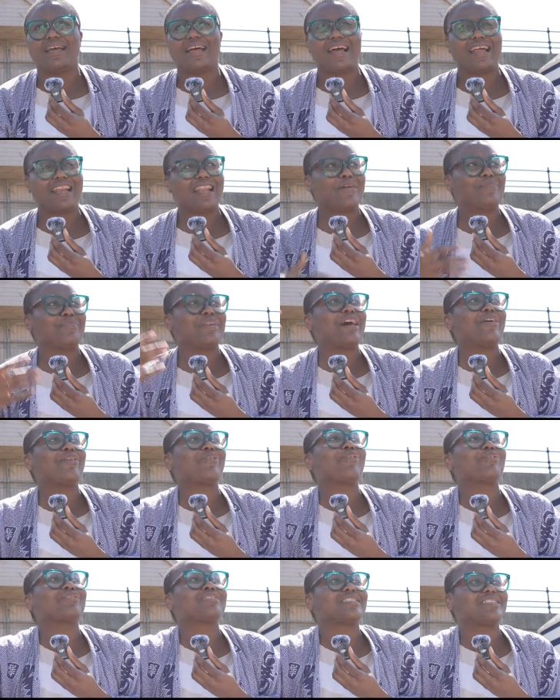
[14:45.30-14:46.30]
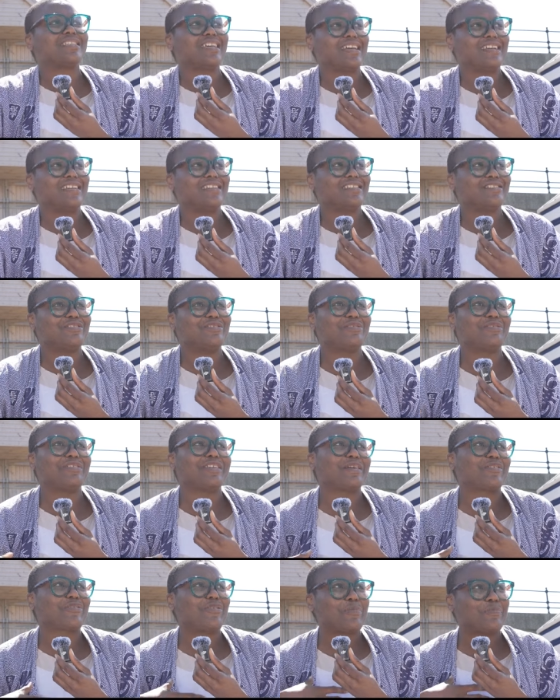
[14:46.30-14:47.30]
And I'm now concerned, you know,
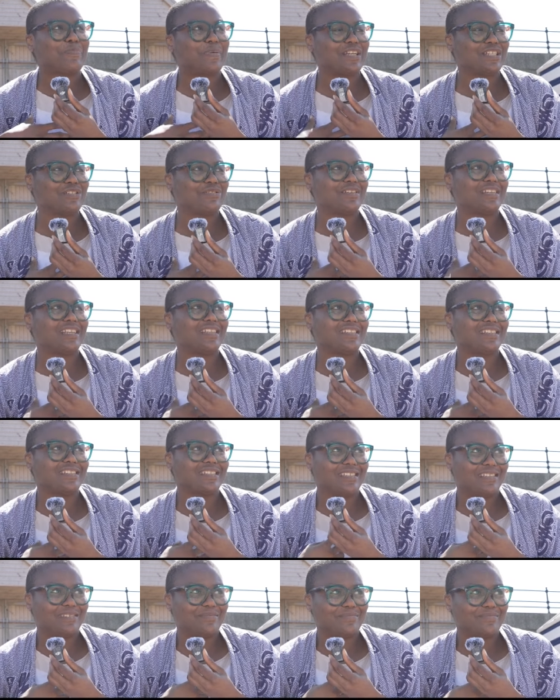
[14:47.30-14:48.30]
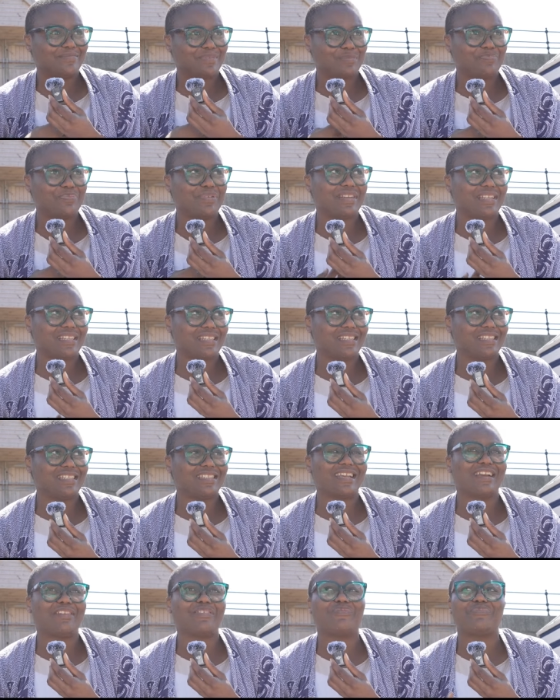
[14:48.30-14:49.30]
the compassionate spirit
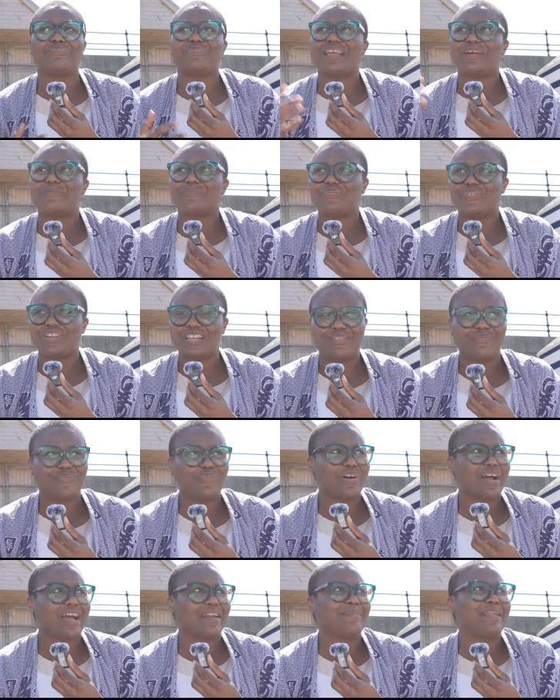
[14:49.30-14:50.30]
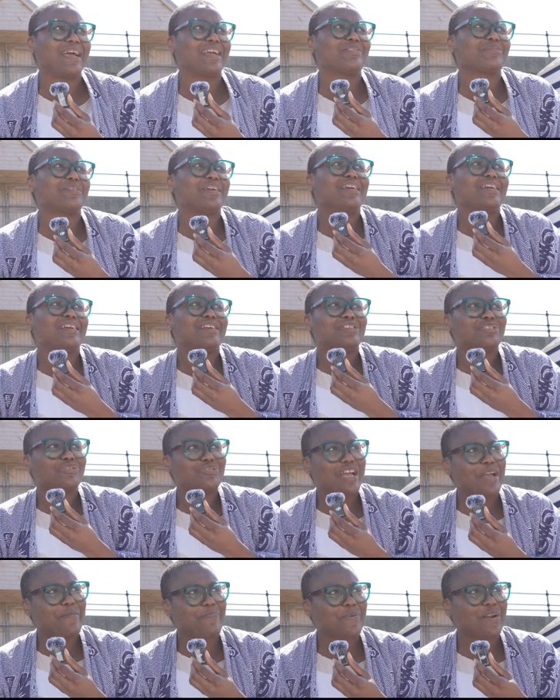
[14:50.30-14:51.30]
inside of me. I'm feeling for her. I'm like,
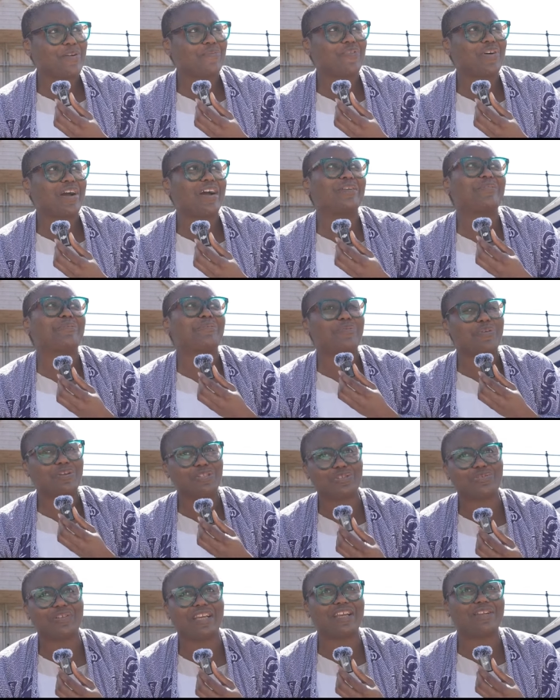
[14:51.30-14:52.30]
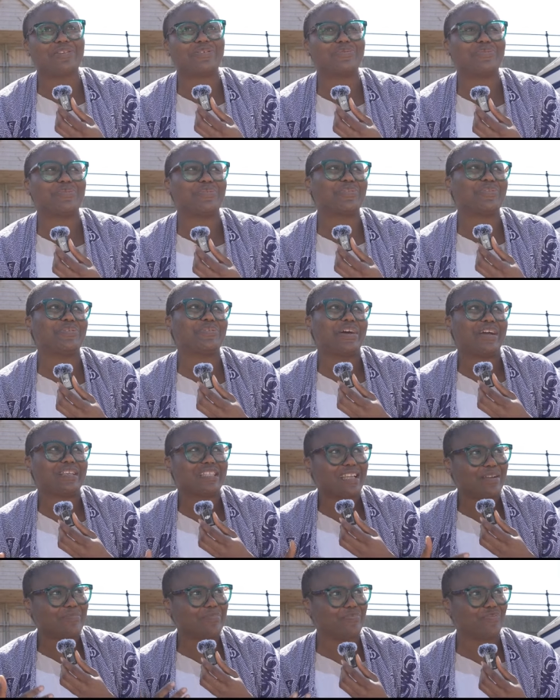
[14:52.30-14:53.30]
should I pray for her? What should I do? You know, I
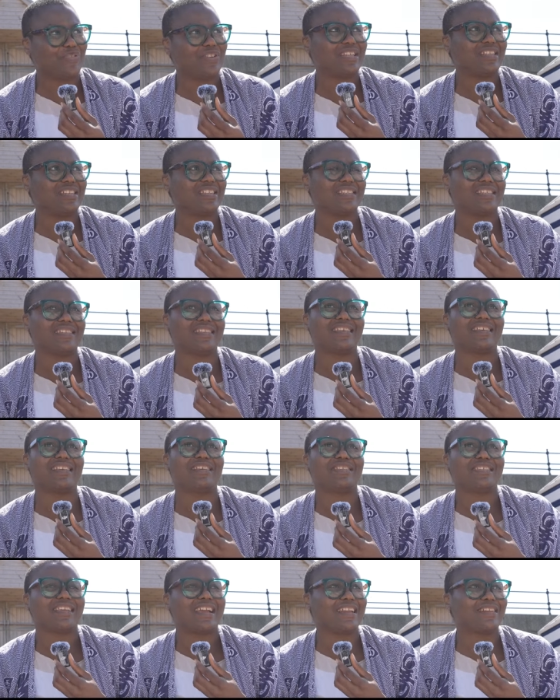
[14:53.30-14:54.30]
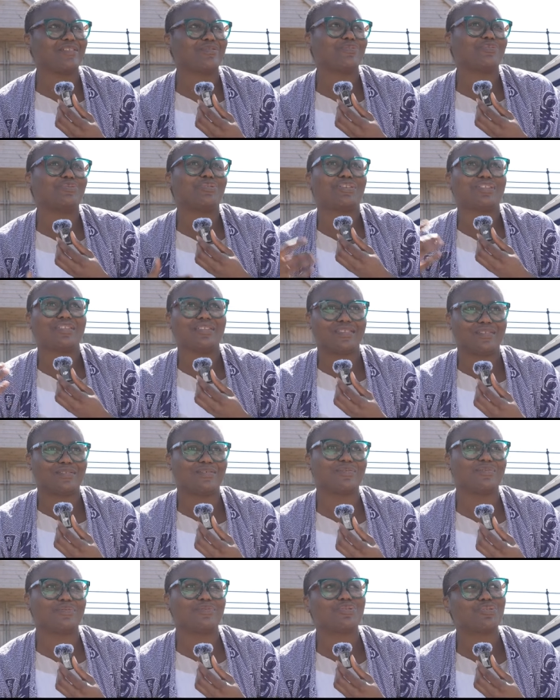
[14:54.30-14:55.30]
start feeling this thing inside to
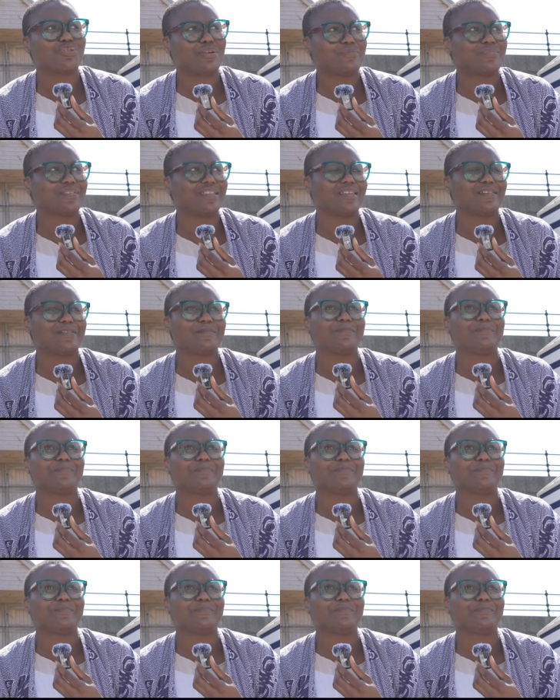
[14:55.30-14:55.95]
just do something.